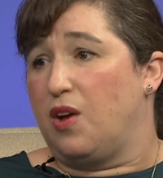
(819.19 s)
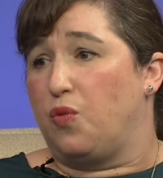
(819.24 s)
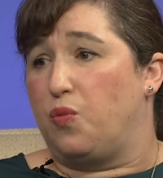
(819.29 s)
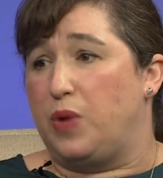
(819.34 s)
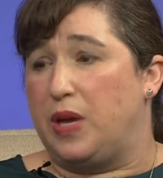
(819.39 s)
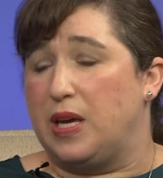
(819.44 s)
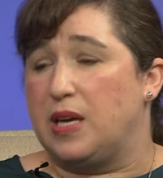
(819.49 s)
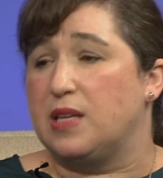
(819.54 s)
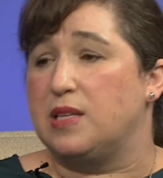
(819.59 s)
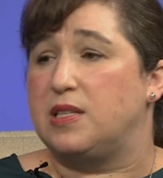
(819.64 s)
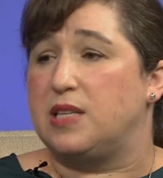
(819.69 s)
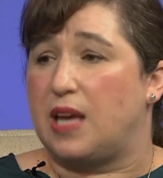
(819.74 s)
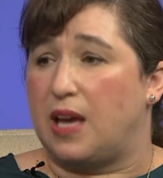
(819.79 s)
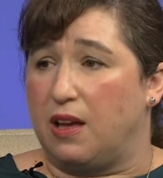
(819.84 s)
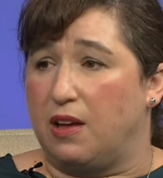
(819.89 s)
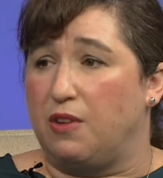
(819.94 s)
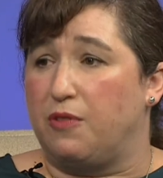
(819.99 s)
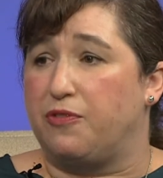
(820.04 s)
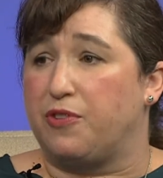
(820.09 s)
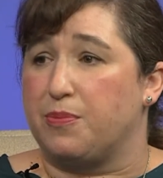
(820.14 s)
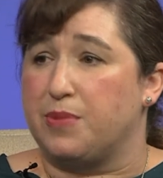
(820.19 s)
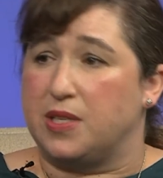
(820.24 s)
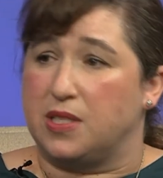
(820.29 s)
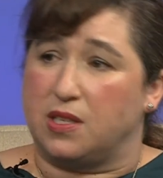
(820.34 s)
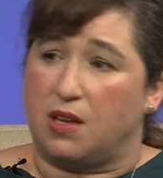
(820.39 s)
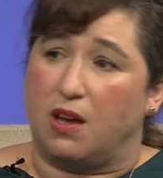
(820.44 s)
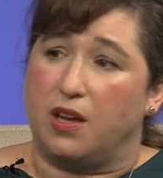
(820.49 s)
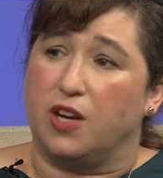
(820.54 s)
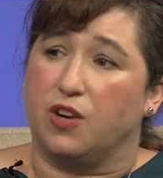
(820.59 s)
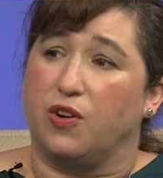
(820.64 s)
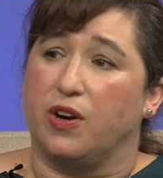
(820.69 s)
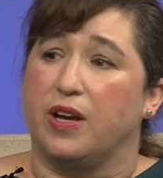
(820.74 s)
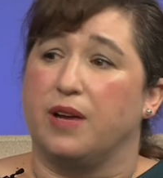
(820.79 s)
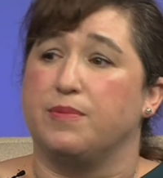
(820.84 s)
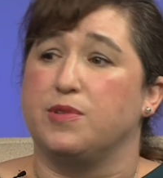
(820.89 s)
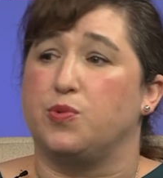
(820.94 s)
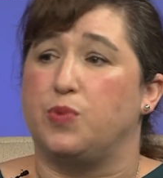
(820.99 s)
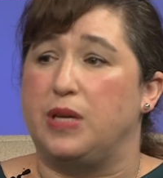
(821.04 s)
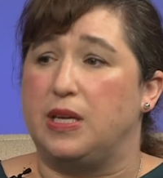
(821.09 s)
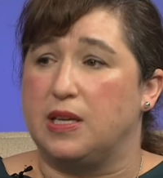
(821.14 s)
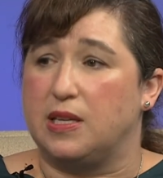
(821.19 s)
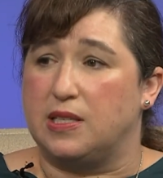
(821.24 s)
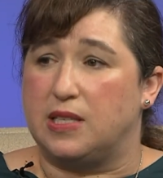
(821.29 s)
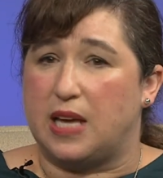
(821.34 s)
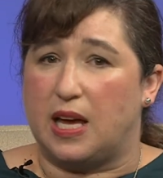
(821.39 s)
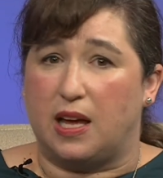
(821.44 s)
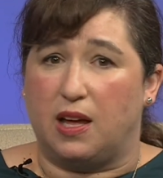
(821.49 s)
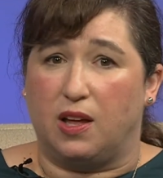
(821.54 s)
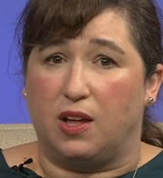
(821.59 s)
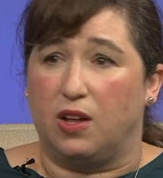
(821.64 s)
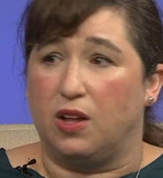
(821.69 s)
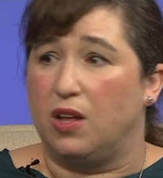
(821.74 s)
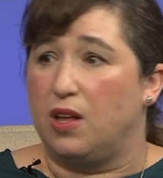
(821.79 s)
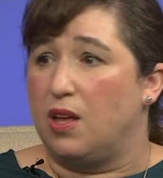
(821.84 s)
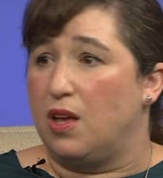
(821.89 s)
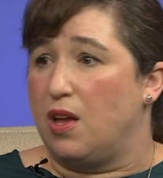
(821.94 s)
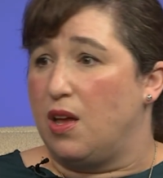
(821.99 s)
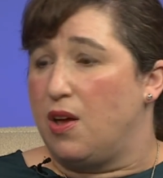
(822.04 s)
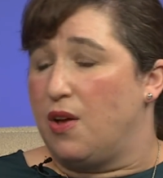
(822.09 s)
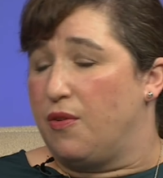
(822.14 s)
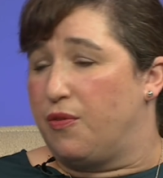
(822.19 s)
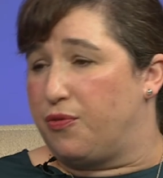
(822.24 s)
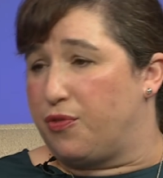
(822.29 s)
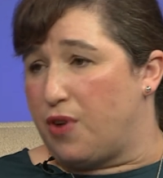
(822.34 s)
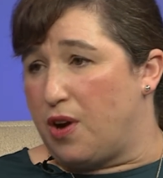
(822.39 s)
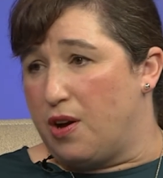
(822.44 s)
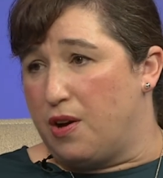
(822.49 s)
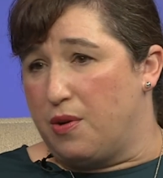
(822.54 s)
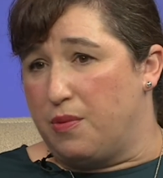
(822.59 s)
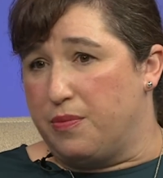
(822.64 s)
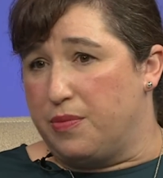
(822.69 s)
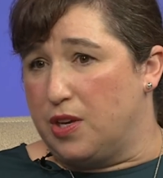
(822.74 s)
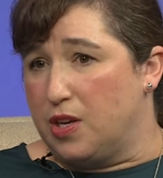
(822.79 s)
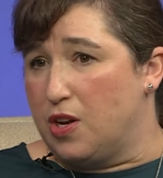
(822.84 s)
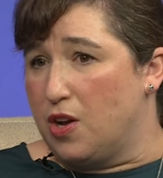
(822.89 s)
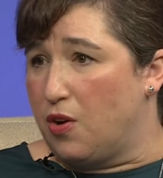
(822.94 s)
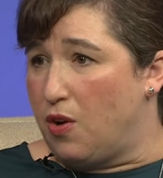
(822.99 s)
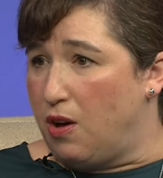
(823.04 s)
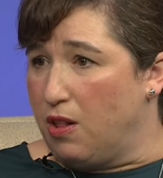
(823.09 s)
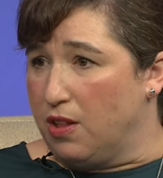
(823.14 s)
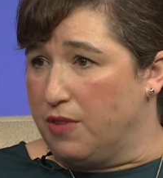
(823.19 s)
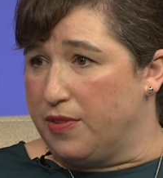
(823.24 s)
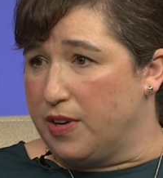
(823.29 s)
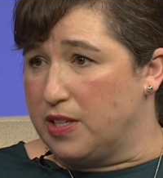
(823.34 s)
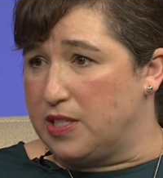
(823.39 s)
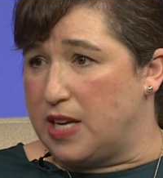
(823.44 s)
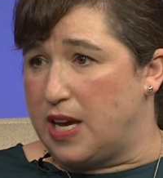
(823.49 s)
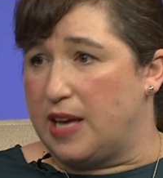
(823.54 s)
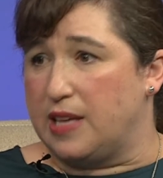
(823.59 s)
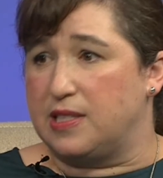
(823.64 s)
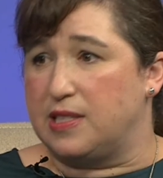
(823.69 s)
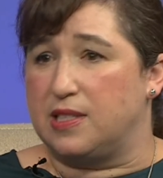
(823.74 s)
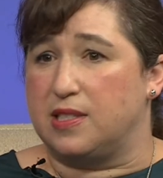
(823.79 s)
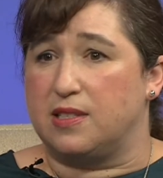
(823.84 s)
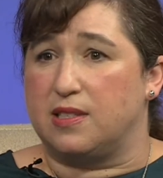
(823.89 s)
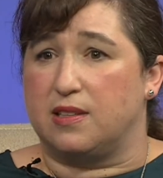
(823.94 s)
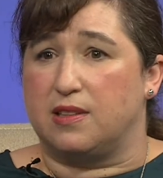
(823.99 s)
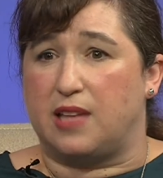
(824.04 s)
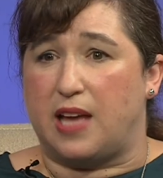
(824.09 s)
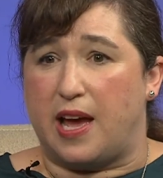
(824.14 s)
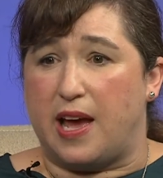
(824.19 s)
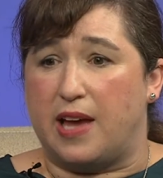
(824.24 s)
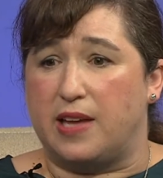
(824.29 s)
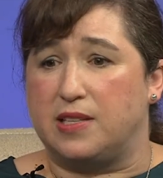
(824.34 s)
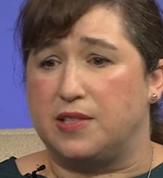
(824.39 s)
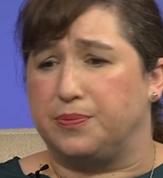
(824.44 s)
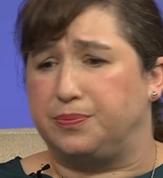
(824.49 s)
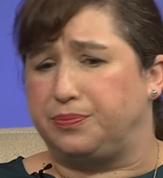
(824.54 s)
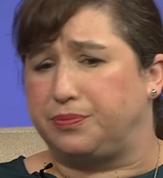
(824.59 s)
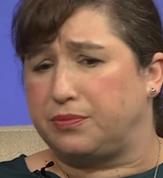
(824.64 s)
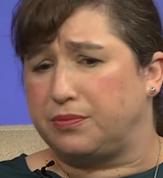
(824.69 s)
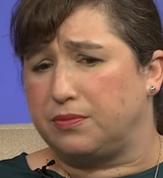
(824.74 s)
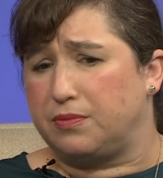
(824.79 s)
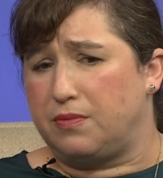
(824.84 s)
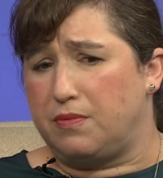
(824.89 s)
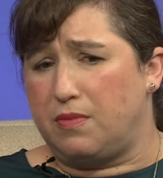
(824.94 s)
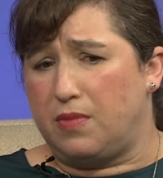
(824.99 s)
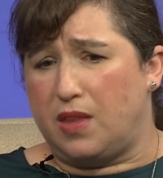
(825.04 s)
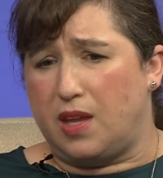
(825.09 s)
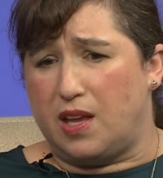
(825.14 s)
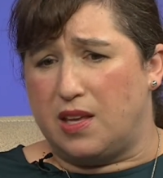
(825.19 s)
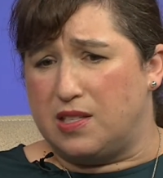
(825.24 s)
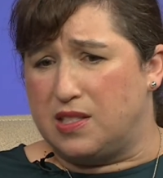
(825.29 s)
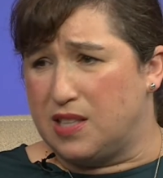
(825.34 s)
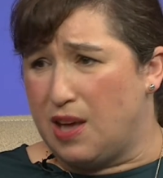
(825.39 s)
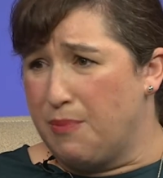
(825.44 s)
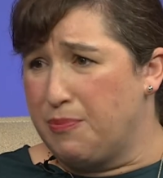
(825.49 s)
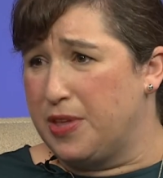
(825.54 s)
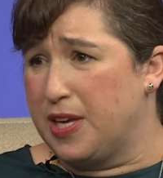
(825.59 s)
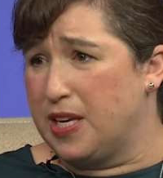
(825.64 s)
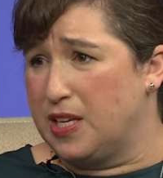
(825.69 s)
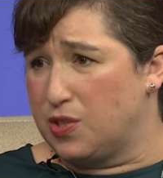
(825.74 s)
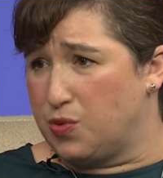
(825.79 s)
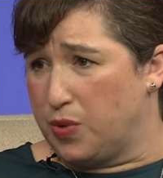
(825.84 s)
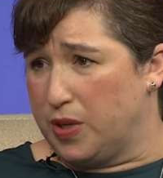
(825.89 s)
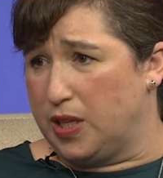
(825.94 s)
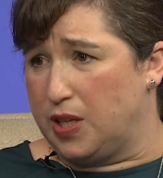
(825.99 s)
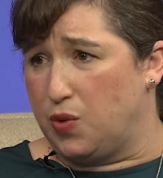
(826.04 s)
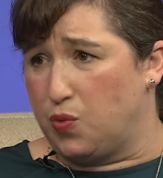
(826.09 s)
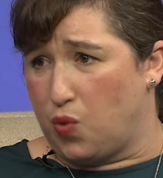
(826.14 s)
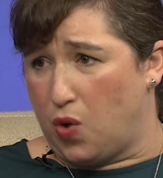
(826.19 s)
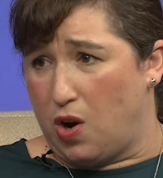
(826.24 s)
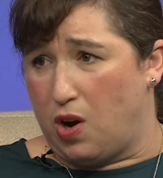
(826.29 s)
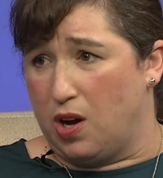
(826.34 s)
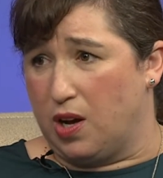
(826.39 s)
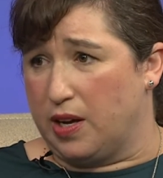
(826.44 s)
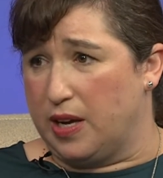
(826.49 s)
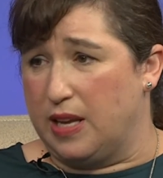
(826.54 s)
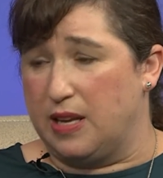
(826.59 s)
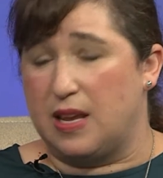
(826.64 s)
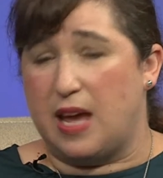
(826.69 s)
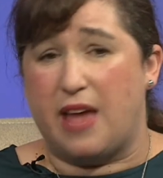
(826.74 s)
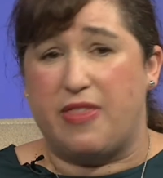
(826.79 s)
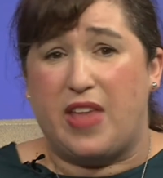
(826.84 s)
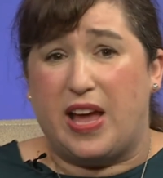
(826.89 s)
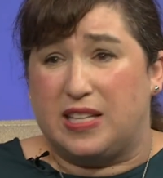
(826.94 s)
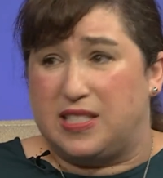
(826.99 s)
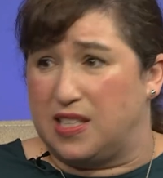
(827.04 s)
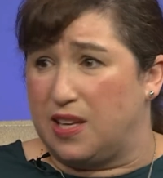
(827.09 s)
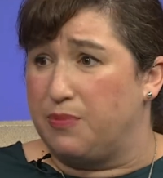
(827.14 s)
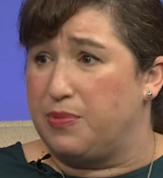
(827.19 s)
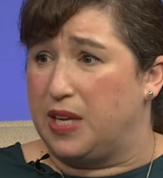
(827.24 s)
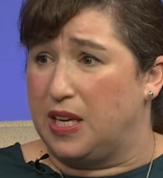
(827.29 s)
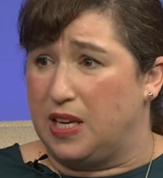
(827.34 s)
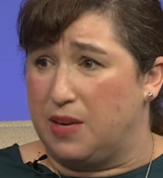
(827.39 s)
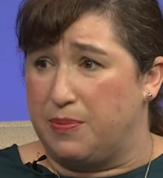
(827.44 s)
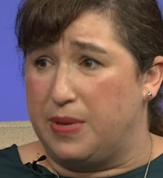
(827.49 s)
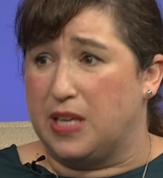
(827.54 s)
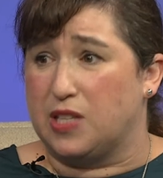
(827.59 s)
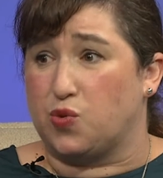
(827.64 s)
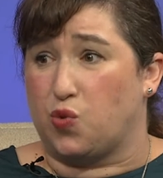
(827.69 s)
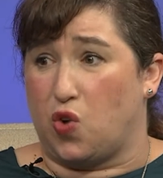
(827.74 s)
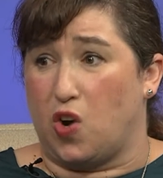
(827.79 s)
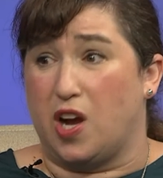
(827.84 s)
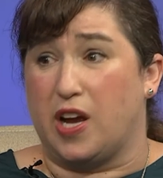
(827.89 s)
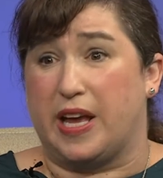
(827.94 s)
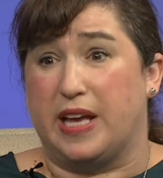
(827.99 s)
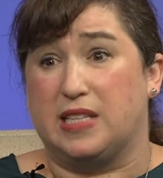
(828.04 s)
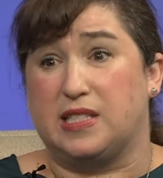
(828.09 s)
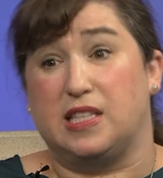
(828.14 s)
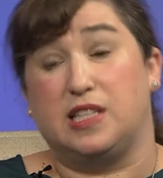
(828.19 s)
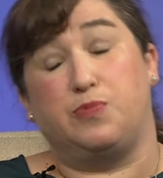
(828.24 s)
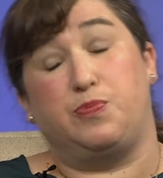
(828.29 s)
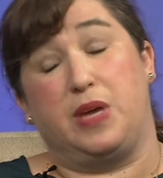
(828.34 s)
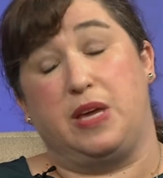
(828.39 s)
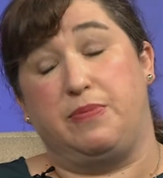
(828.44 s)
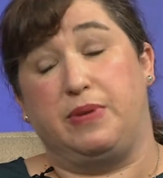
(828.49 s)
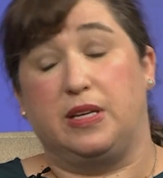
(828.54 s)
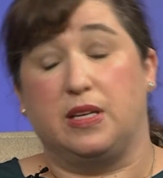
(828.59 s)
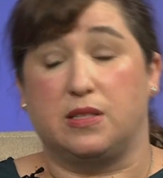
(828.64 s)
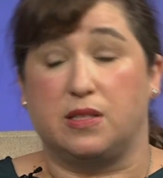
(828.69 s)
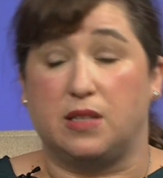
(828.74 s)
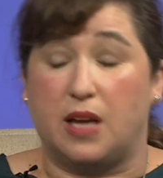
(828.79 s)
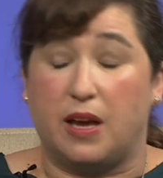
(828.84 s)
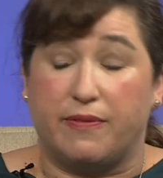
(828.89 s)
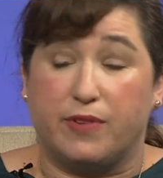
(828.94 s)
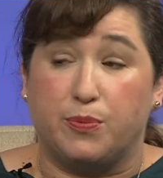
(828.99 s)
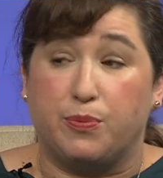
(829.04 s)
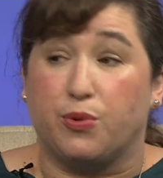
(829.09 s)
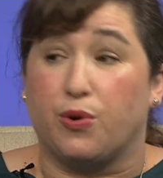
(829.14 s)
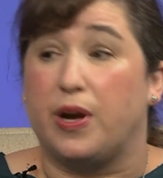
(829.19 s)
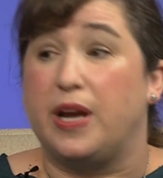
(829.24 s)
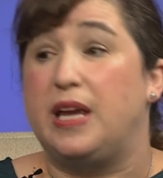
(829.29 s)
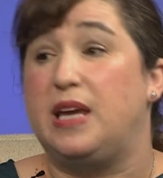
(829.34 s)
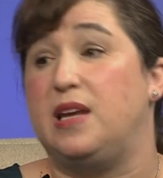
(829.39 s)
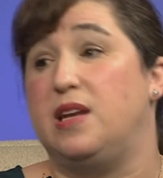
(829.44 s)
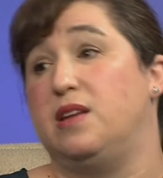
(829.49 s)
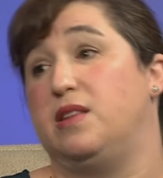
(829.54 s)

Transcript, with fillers: We can tell from the sonograms, we can tell from, you know, all of our tests that something is really wrong. And, and that something can be as wrong as this baby doesn't have a brain.